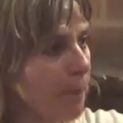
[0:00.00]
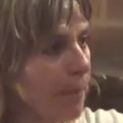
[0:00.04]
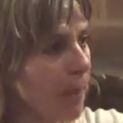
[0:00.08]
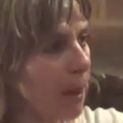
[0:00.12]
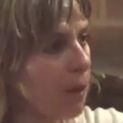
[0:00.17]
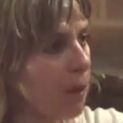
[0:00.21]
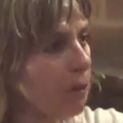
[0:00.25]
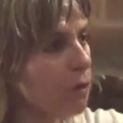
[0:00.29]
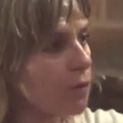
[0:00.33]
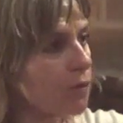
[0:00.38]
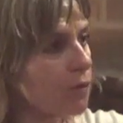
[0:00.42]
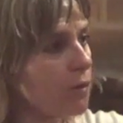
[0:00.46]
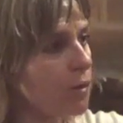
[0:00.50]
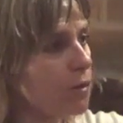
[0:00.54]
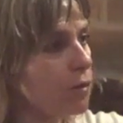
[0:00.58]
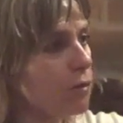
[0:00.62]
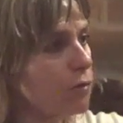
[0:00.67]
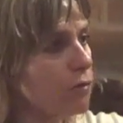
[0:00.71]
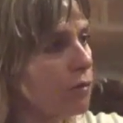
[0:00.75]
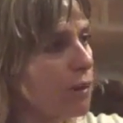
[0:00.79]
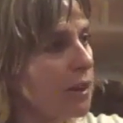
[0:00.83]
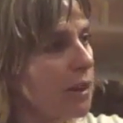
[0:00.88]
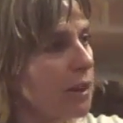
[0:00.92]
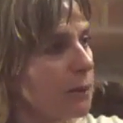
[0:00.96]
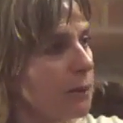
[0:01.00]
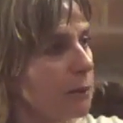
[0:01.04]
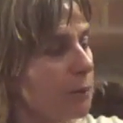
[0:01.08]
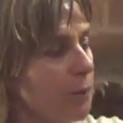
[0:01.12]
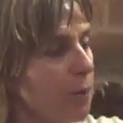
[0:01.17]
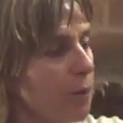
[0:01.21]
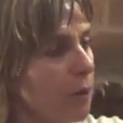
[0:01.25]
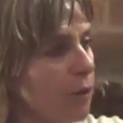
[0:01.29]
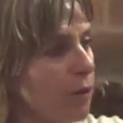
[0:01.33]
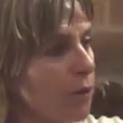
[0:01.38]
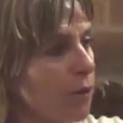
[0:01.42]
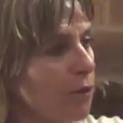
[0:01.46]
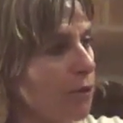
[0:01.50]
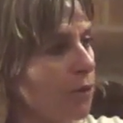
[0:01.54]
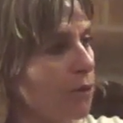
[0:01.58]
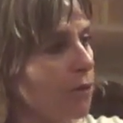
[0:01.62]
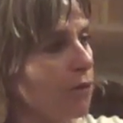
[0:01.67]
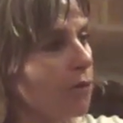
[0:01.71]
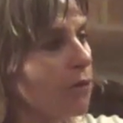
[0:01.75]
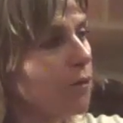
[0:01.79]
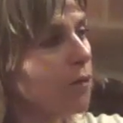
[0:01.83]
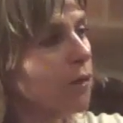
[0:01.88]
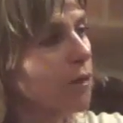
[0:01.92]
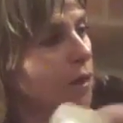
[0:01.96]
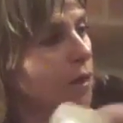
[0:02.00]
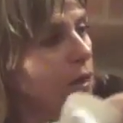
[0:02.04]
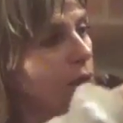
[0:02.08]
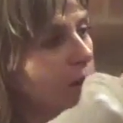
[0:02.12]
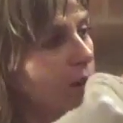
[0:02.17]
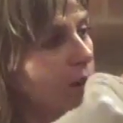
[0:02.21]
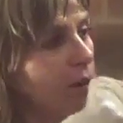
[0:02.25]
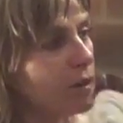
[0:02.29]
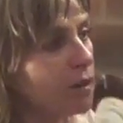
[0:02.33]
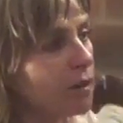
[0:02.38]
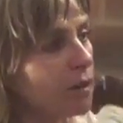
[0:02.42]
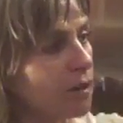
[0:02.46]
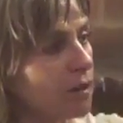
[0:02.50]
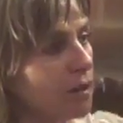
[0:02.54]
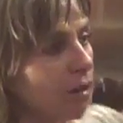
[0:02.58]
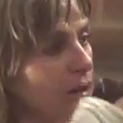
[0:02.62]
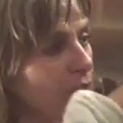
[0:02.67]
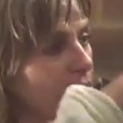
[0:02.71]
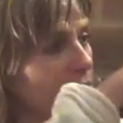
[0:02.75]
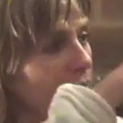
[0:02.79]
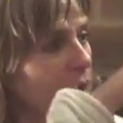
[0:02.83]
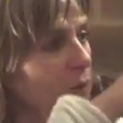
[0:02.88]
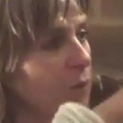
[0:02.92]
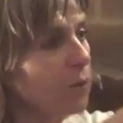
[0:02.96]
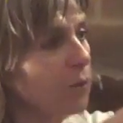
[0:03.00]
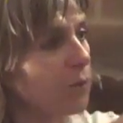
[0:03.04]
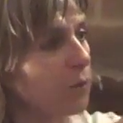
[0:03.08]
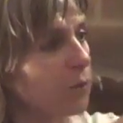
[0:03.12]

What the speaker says: out of the dream of the thinking